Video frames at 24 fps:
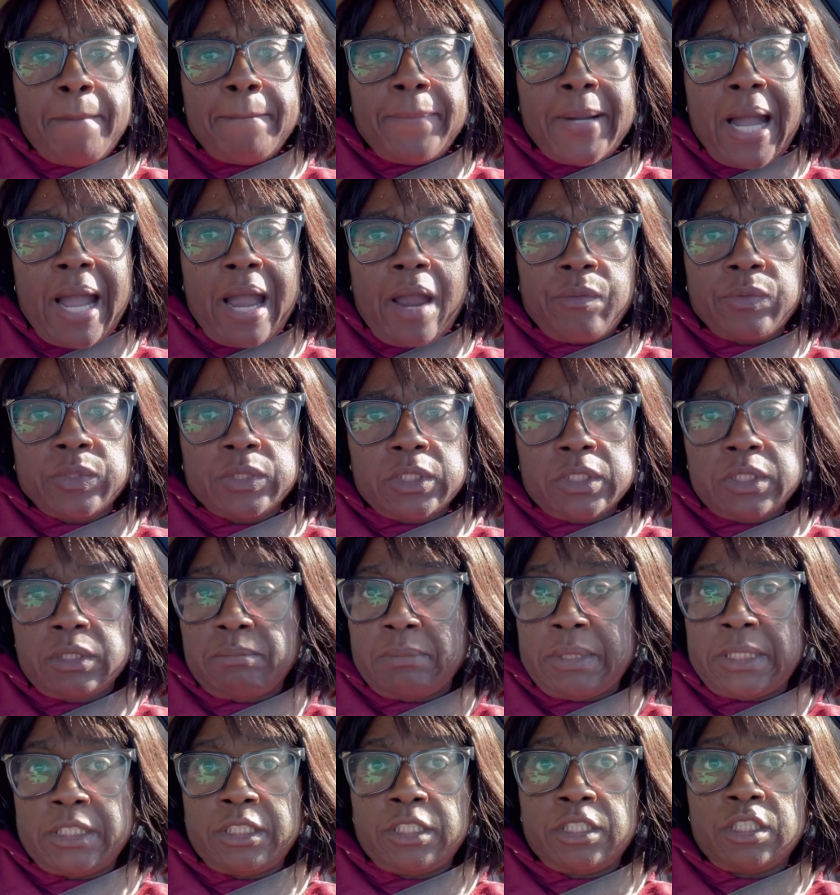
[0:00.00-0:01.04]
Byron, this
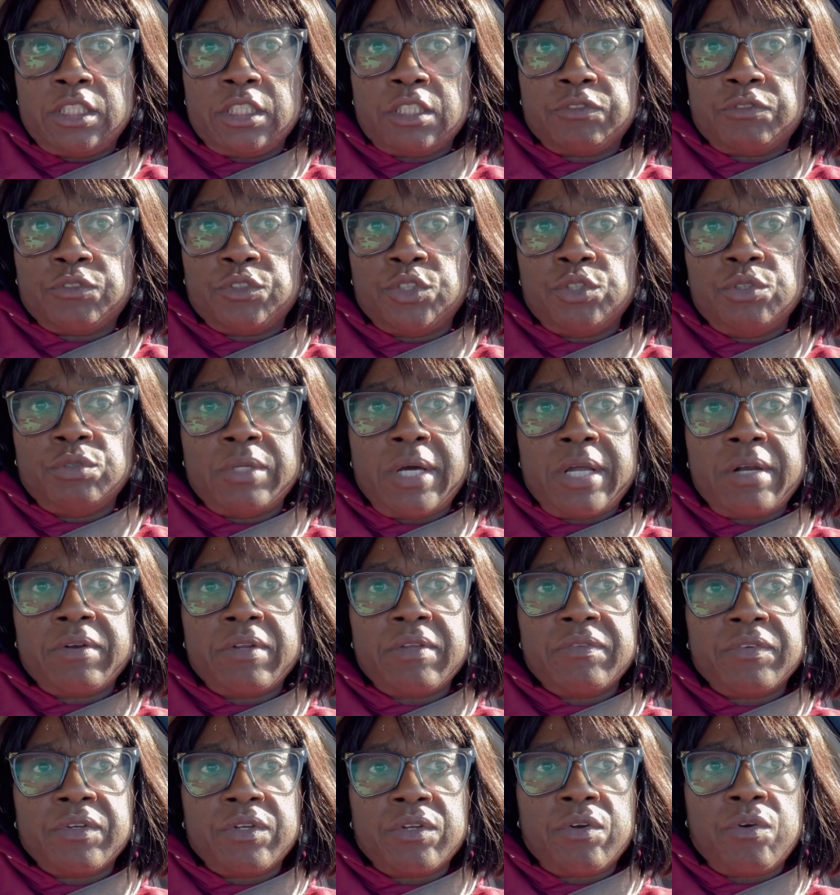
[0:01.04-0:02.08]
message is for you. I
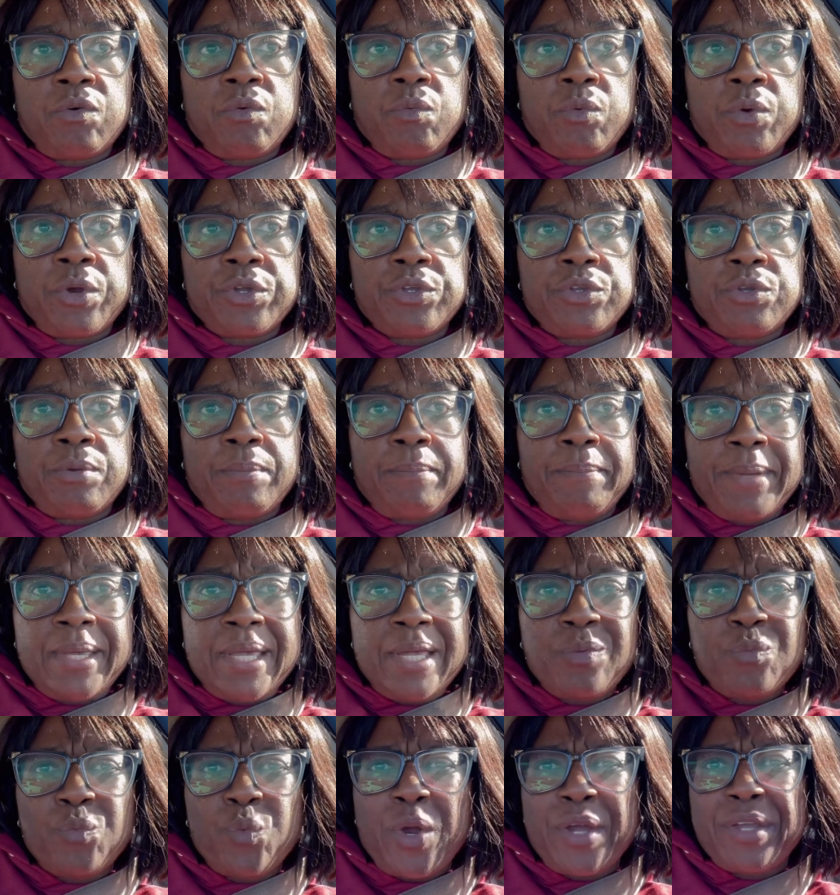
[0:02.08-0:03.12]
don't even know where you've
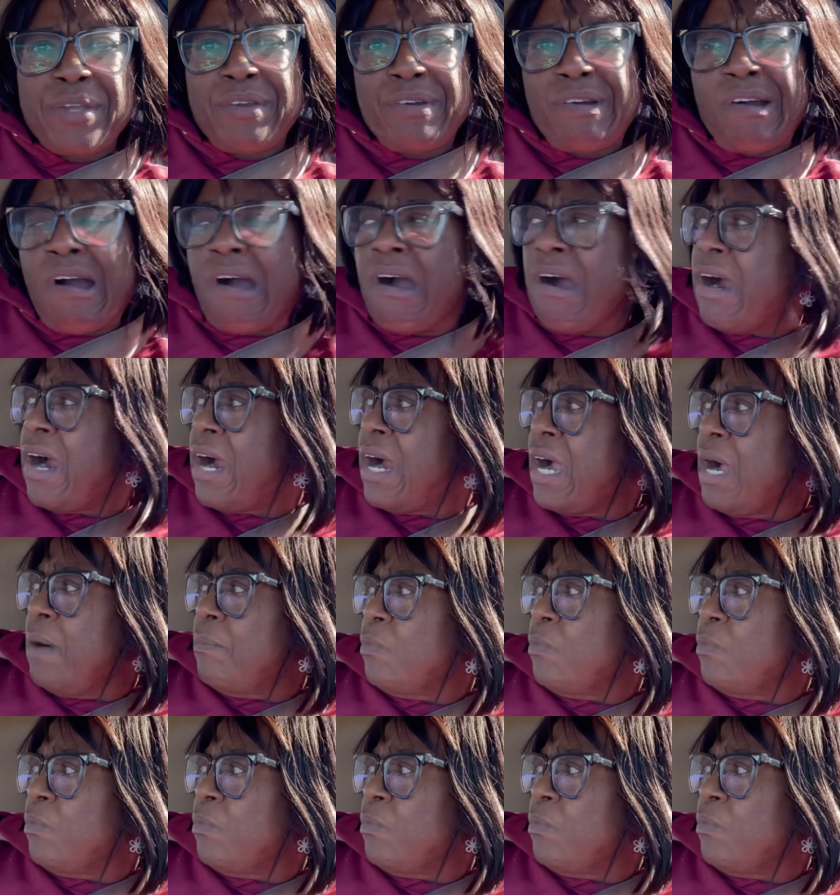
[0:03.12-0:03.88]
been, where you are.